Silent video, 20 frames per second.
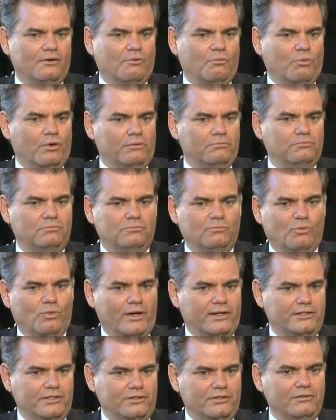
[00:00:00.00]
One way
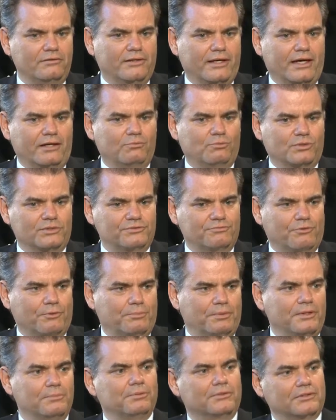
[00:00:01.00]
to do that was for
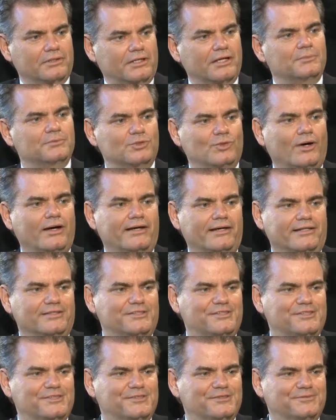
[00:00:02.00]
people to come to IAS.
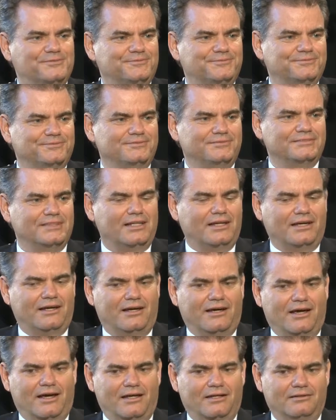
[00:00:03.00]

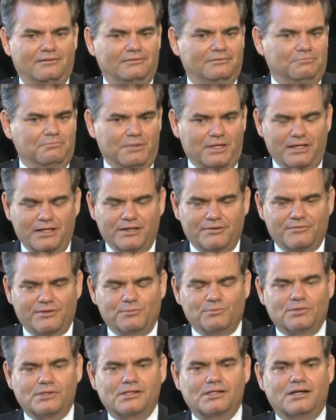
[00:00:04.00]
And many of them
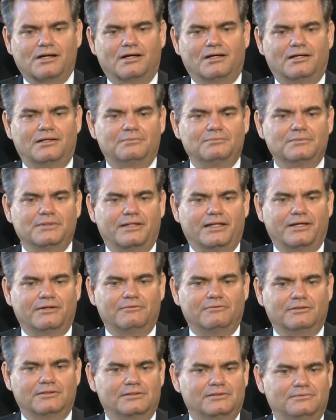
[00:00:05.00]
would come and they
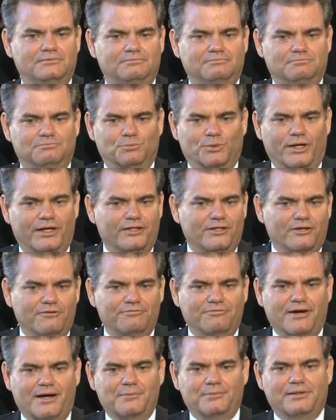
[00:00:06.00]
would bring their
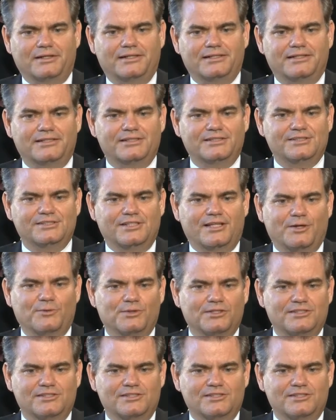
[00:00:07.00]
families, they would